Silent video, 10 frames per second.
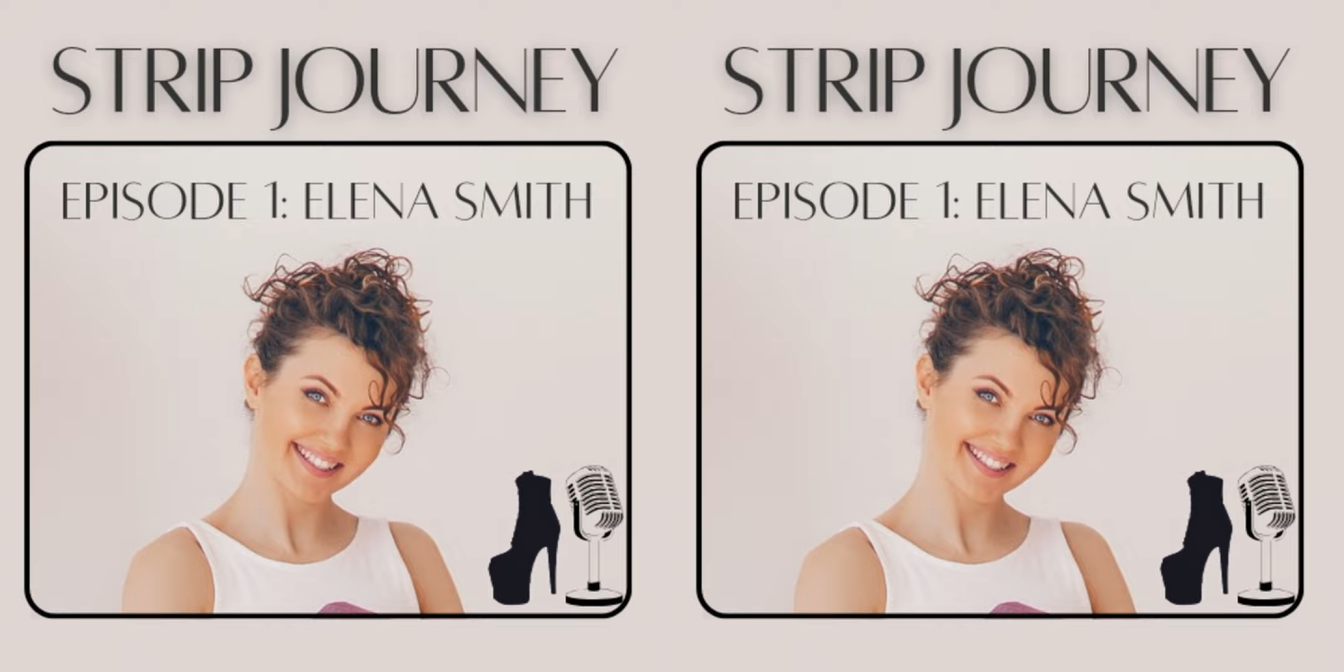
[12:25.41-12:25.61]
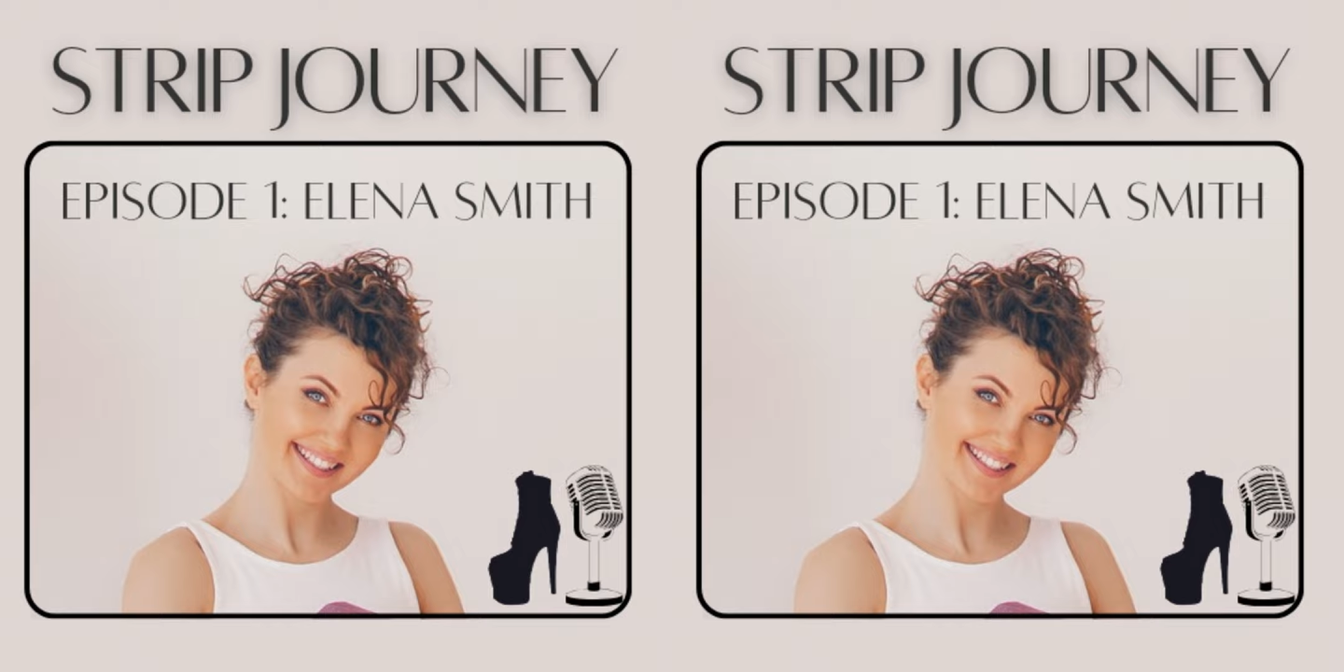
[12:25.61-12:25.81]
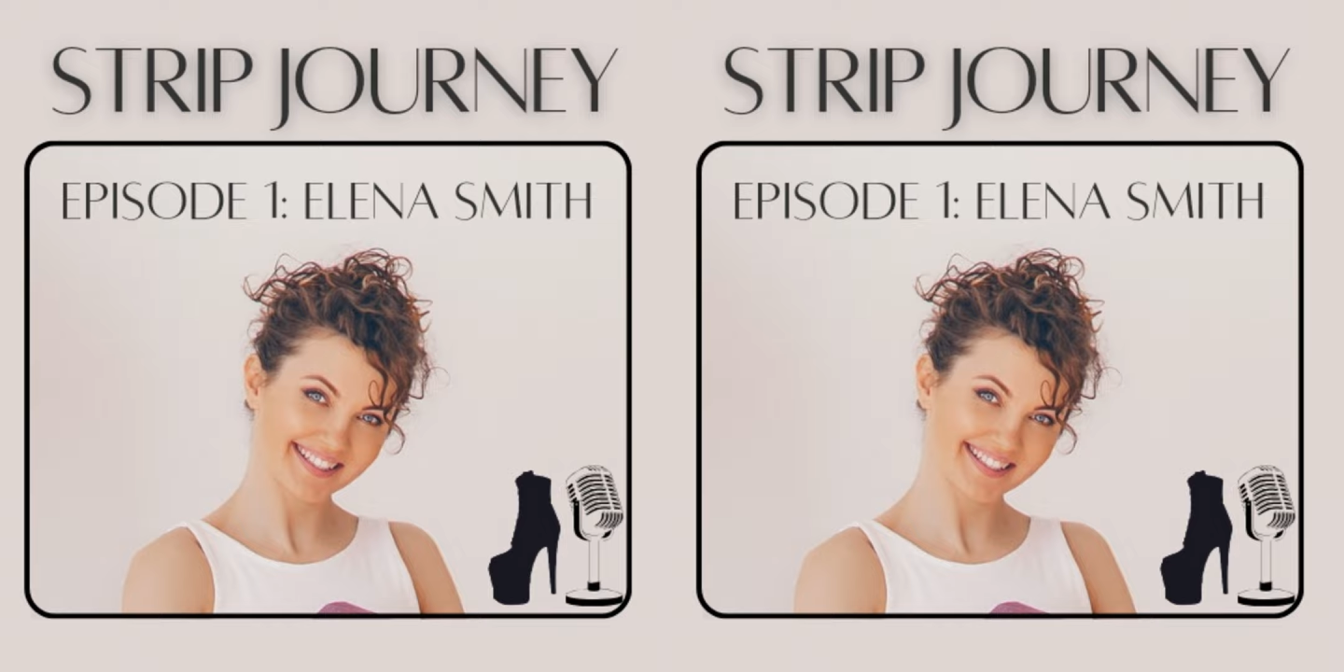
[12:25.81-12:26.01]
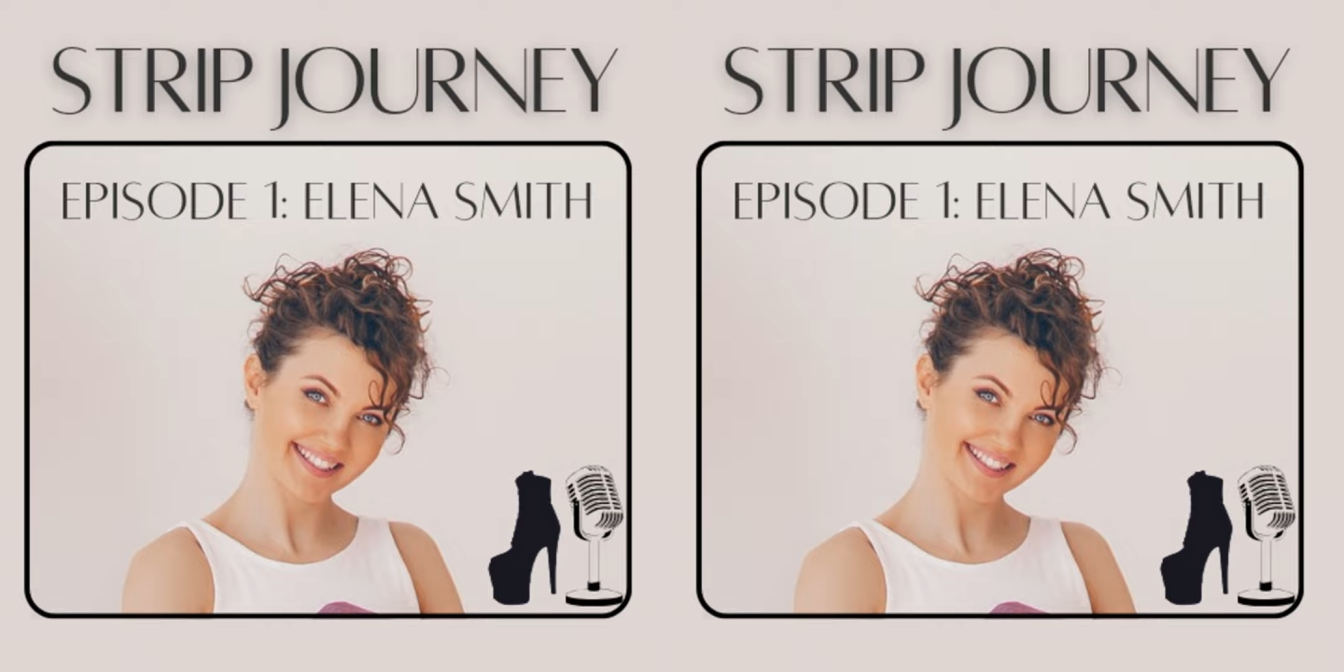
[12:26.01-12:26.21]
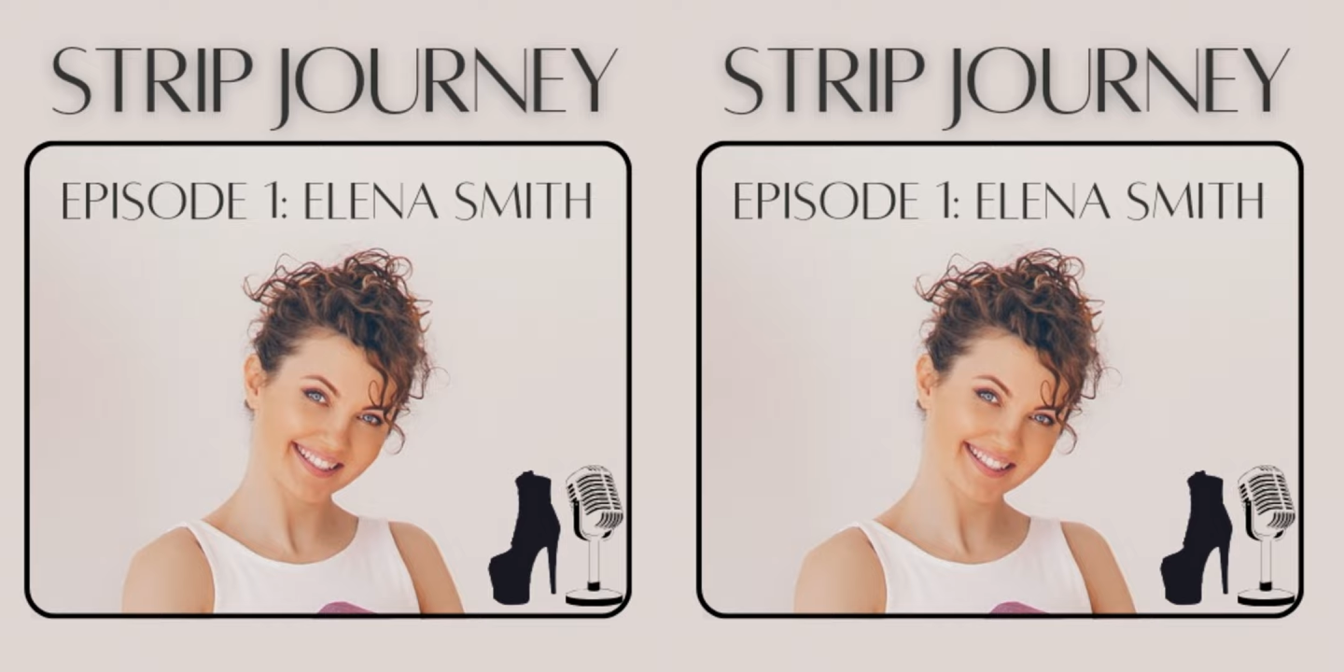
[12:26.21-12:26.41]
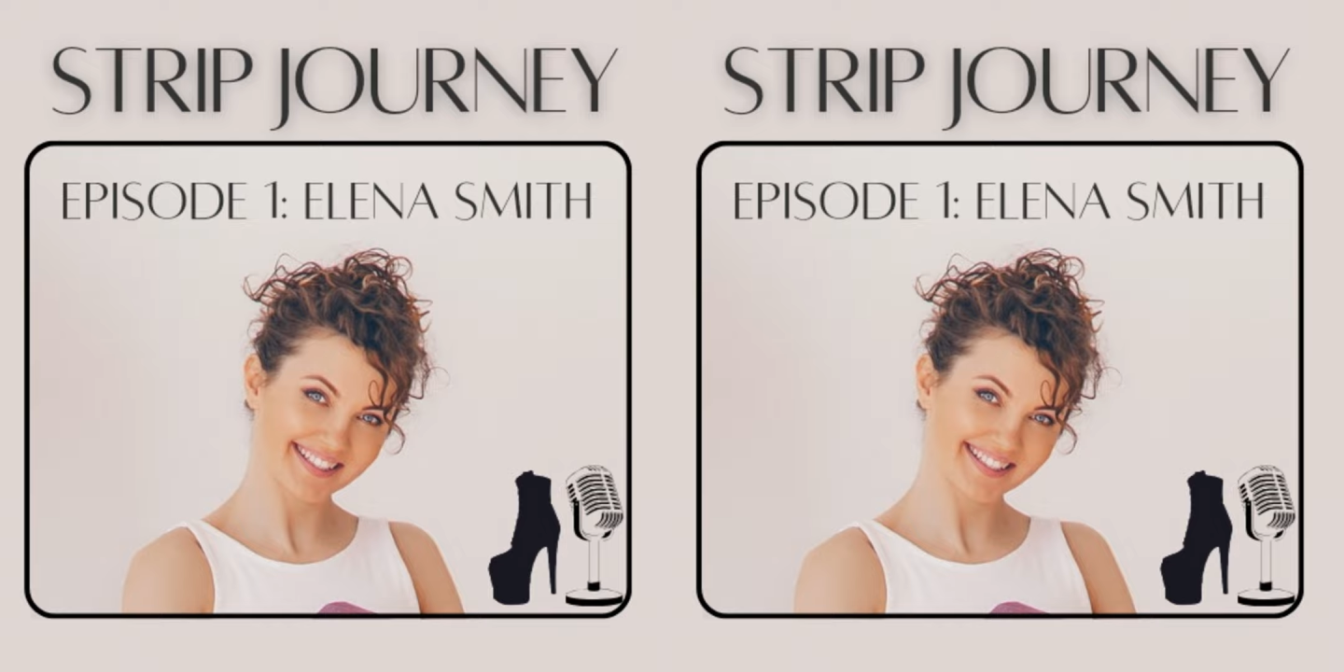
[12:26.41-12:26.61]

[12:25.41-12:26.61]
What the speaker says: quite a bit through that.